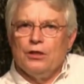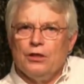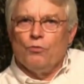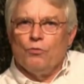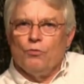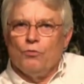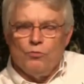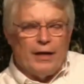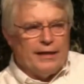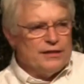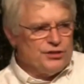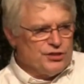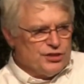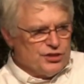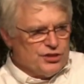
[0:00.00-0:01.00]
One way
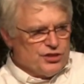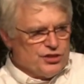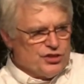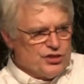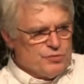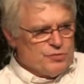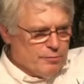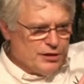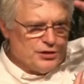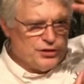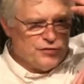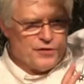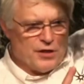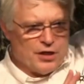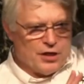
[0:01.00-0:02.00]
is to smear a bunch
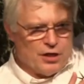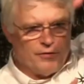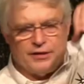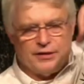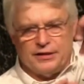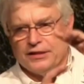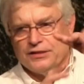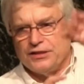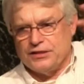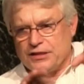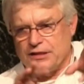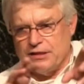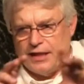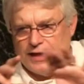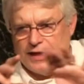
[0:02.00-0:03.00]
of code in the
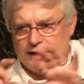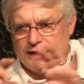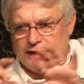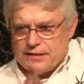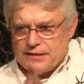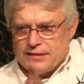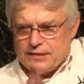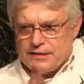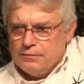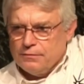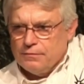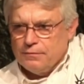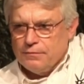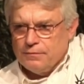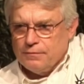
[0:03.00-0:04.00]
existing legacy,
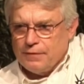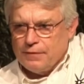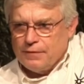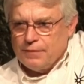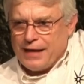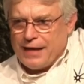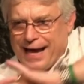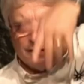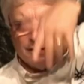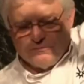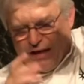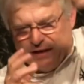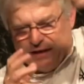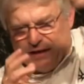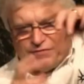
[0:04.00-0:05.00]
adding
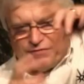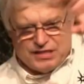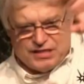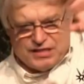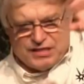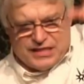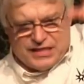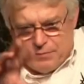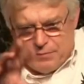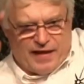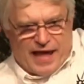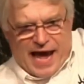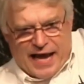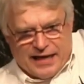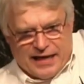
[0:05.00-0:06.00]
if statements and
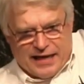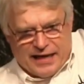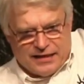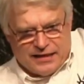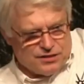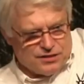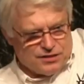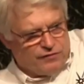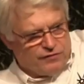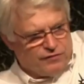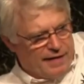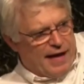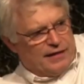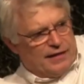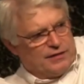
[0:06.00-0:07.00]
flags and stuff like
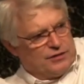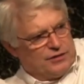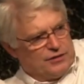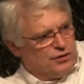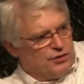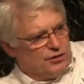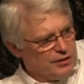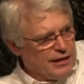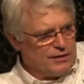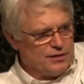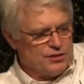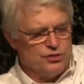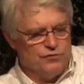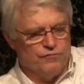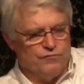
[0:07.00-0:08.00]
that so that you can get
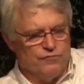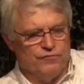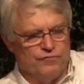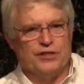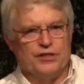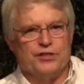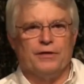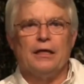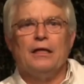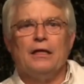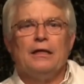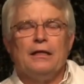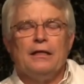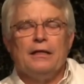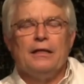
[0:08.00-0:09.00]
this new feature in.
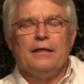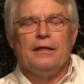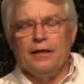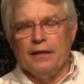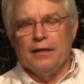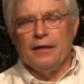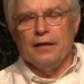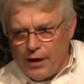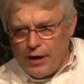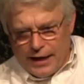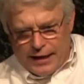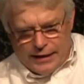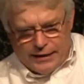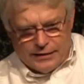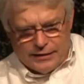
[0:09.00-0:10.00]
The other
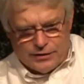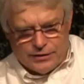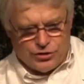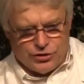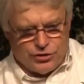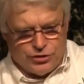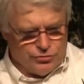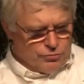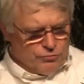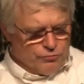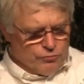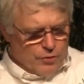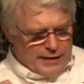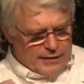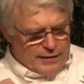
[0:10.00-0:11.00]
way is to
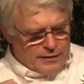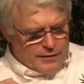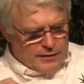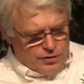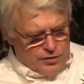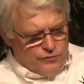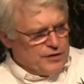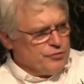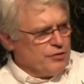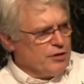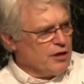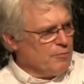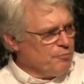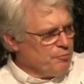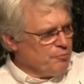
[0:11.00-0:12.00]
write the new feature in
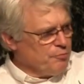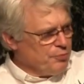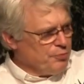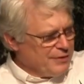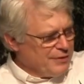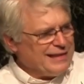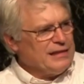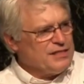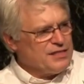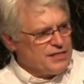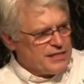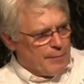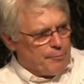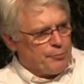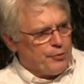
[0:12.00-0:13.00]
a completely
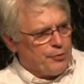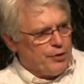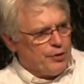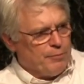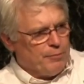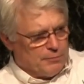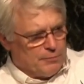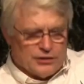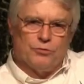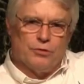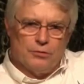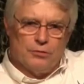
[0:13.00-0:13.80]
separate module